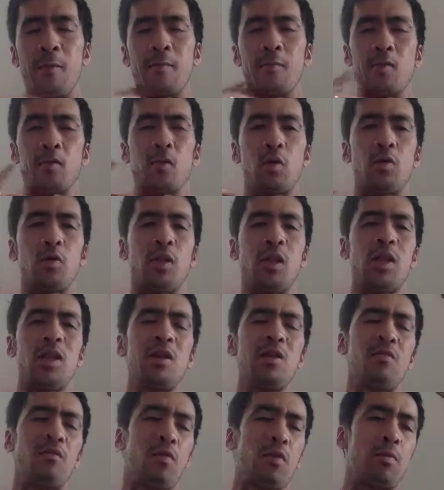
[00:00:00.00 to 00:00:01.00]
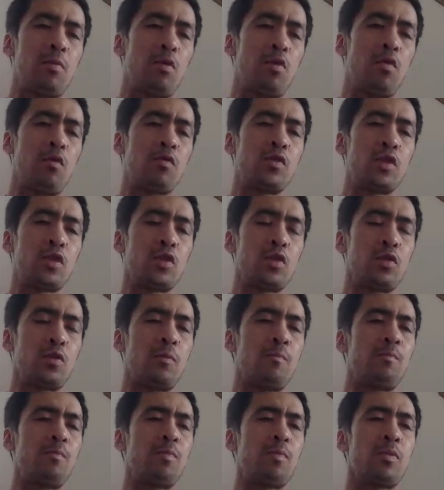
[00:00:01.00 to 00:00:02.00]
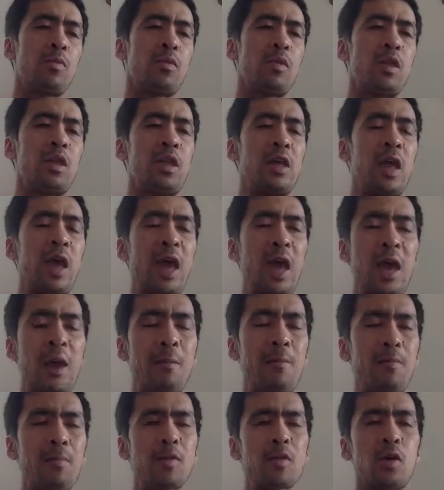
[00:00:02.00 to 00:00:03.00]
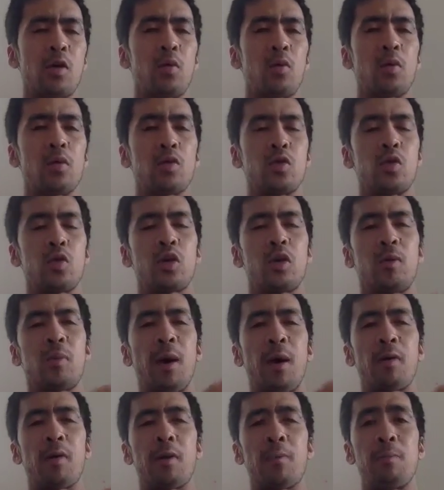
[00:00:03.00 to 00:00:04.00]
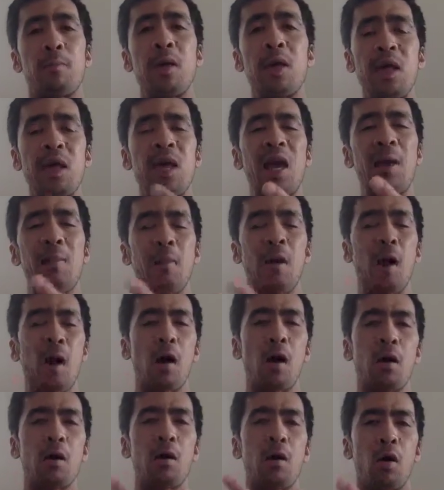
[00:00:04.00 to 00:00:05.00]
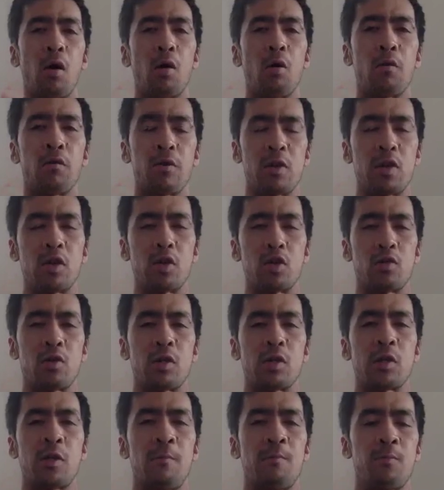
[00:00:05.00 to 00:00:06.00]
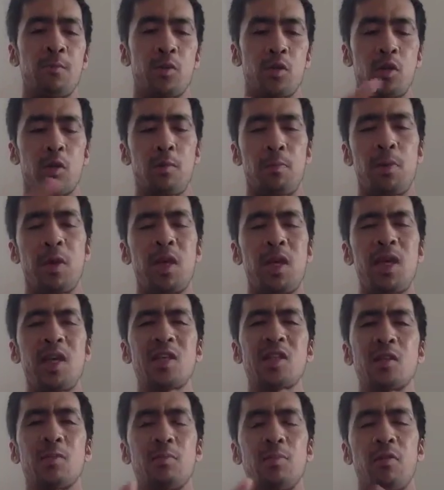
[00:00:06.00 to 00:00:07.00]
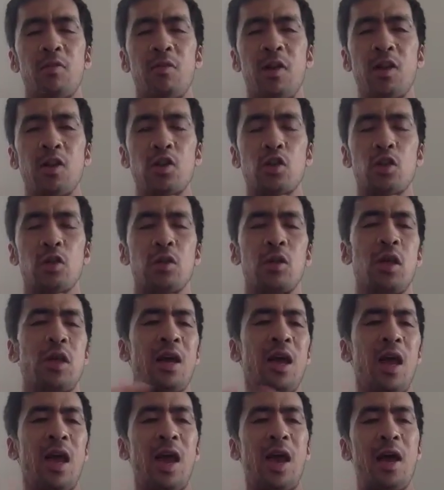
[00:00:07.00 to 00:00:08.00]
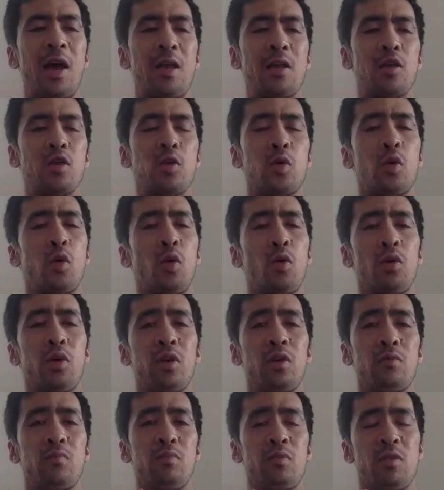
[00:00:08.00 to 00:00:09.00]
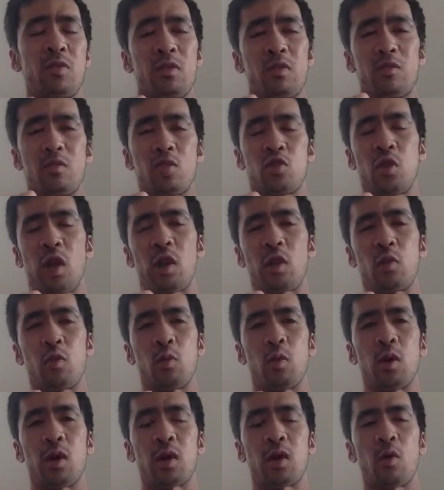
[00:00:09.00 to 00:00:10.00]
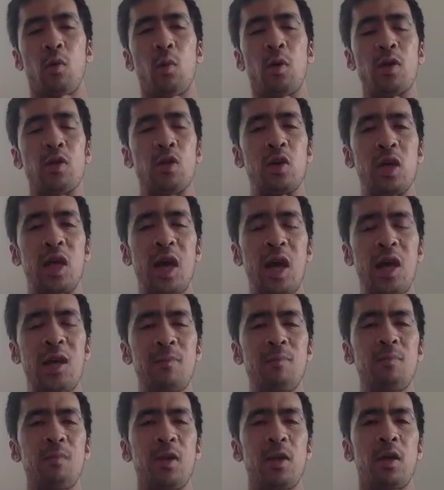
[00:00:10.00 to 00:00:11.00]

So then if we move to the M, so we're talking about the PMR of injuries. So the P is the prevention and doing all the strength work when you can,